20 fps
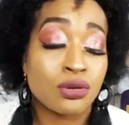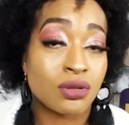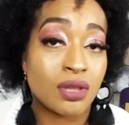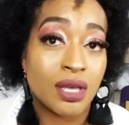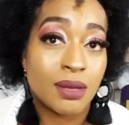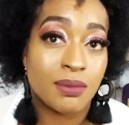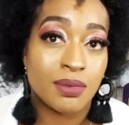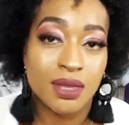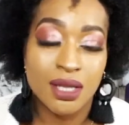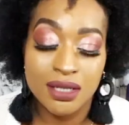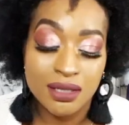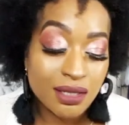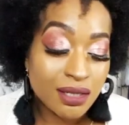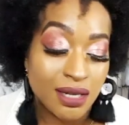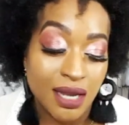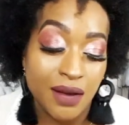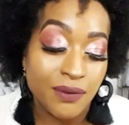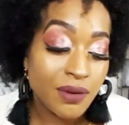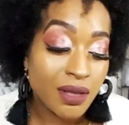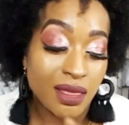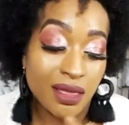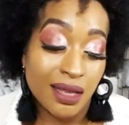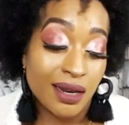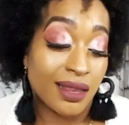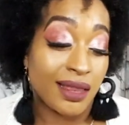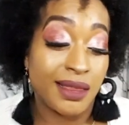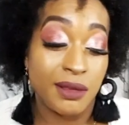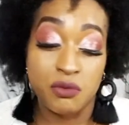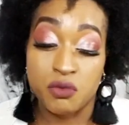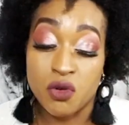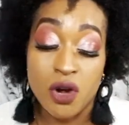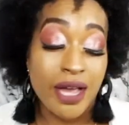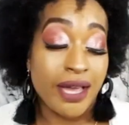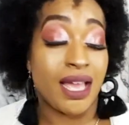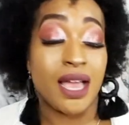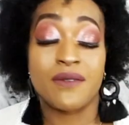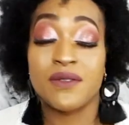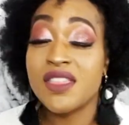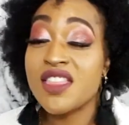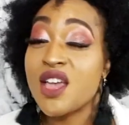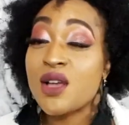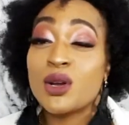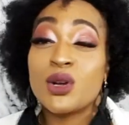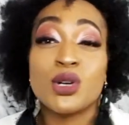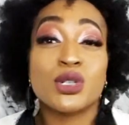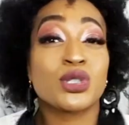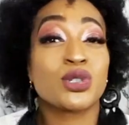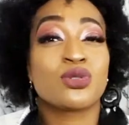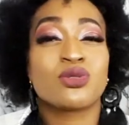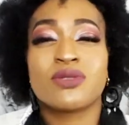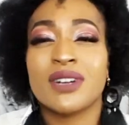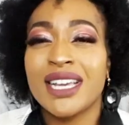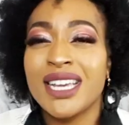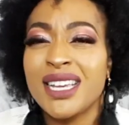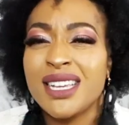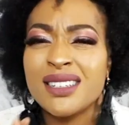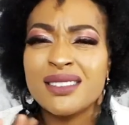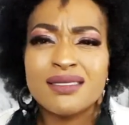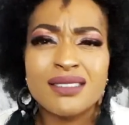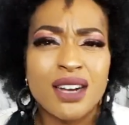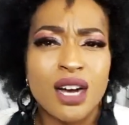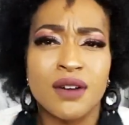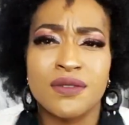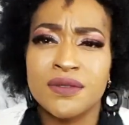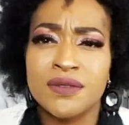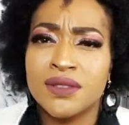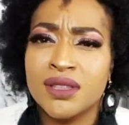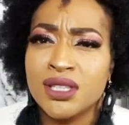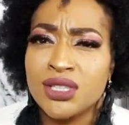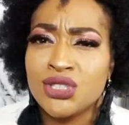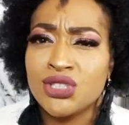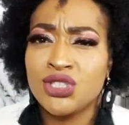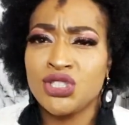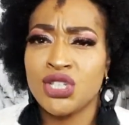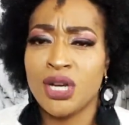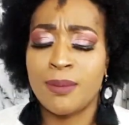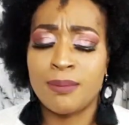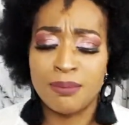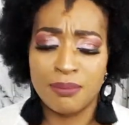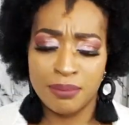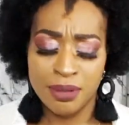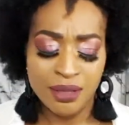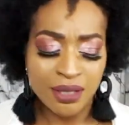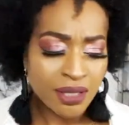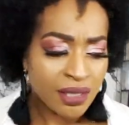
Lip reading: they did everything right. Everything looked great off the jump.